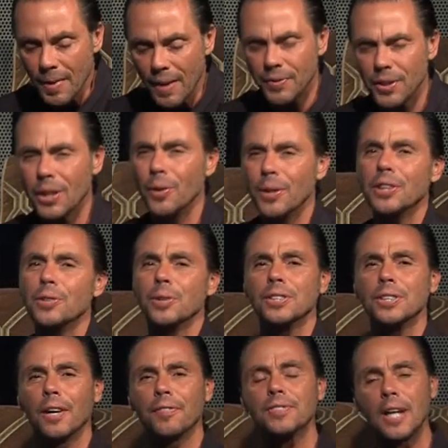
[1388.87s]
if you're going through a
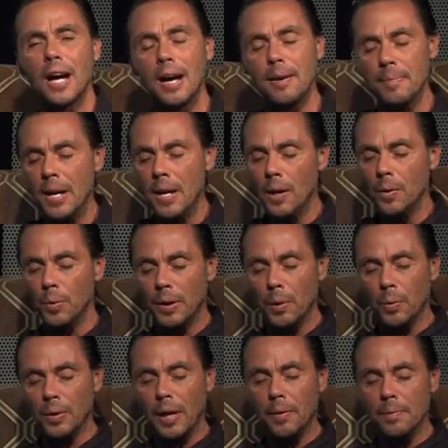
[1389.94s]
tough time,
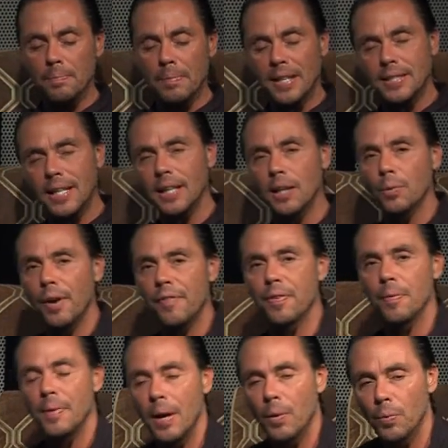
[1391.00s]
my takeaway
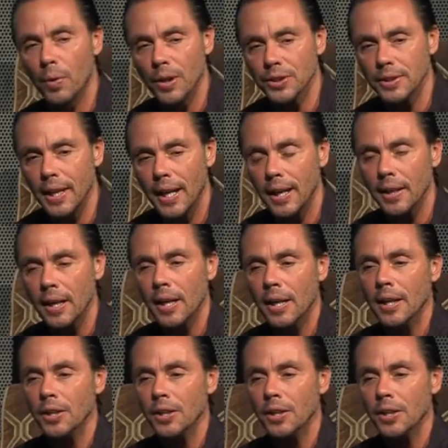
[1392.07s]
from that was that